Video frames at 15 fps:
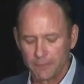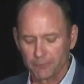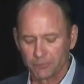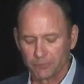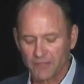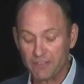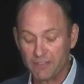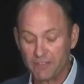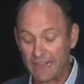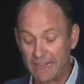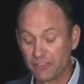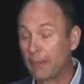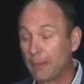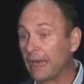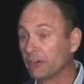If that
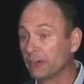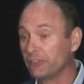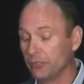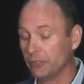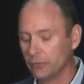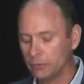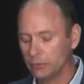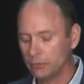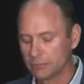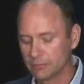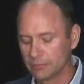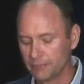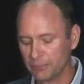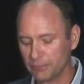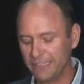inspires you,
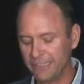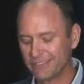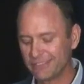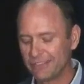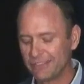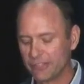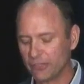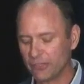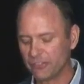please consider